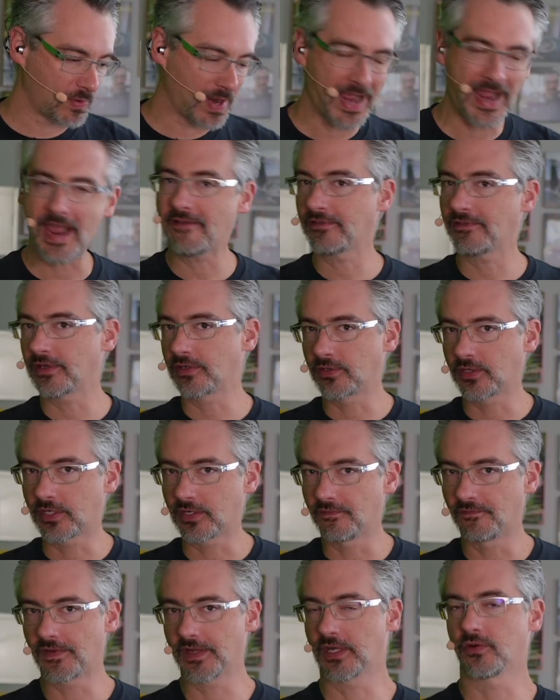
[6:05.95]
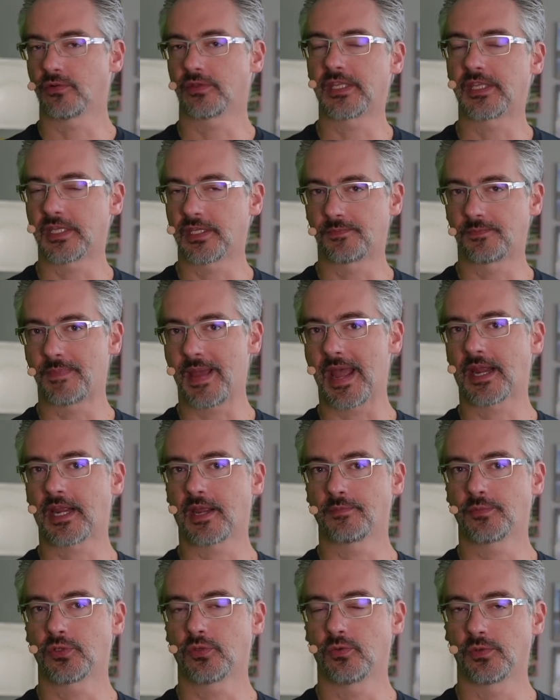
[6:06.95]
haven't configured these
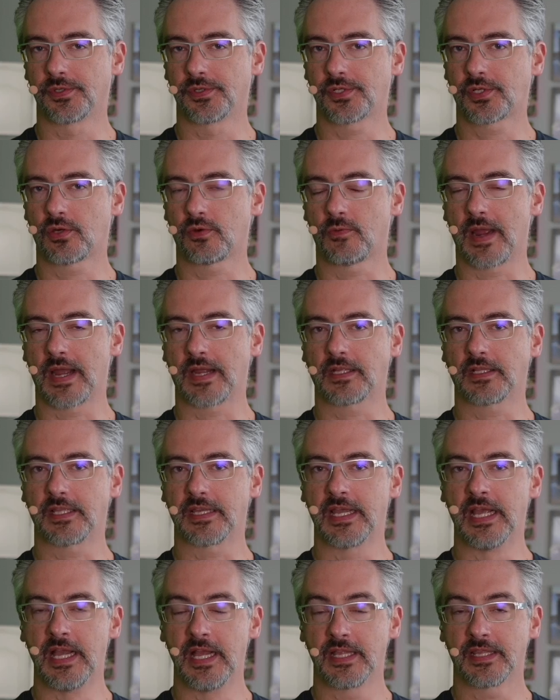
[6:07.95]
backup tools correctly,